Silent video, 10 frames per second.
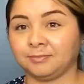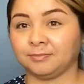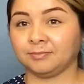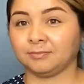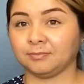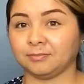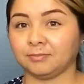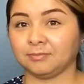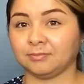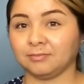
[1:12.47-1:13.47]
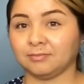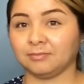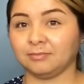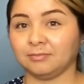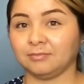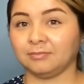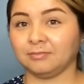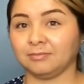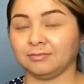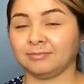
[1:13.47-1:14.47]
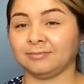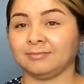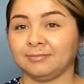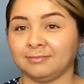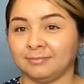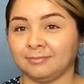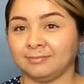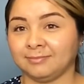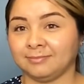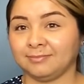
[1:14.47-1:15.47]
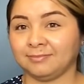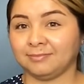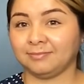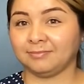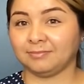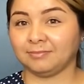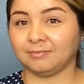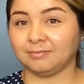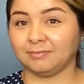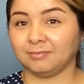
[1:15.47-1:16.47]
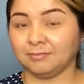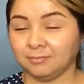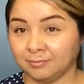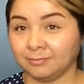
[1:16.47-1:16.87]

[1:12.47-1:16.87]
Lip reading: [no speech]